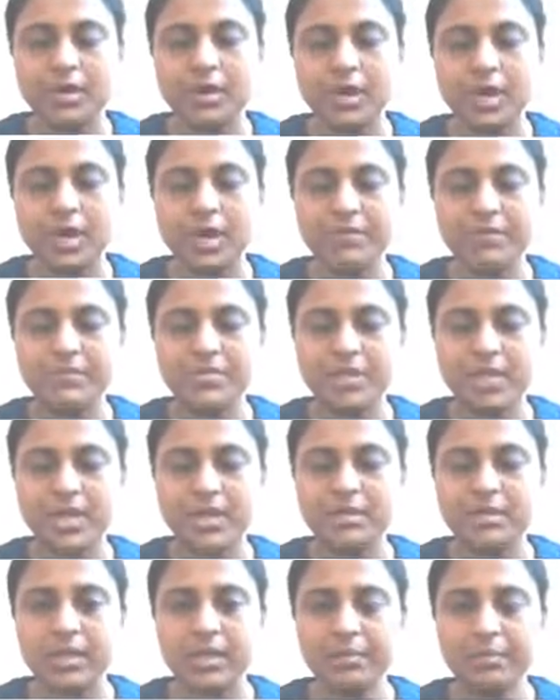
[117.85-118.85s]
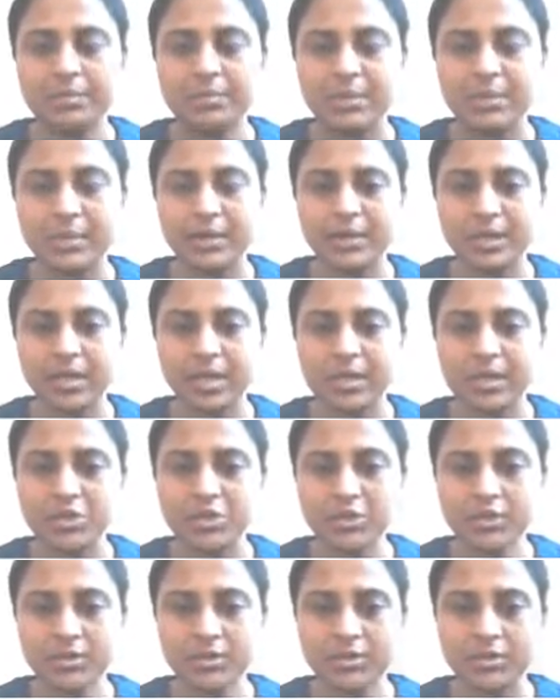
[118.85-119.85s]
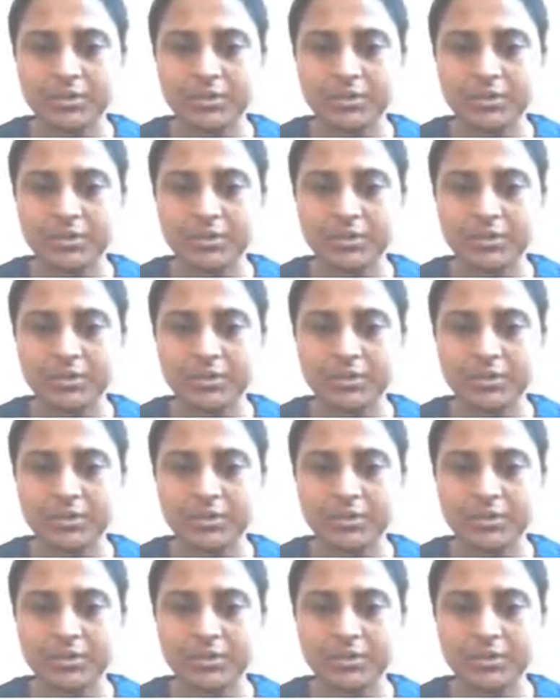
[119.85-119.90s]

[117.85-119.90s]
After that, implementation,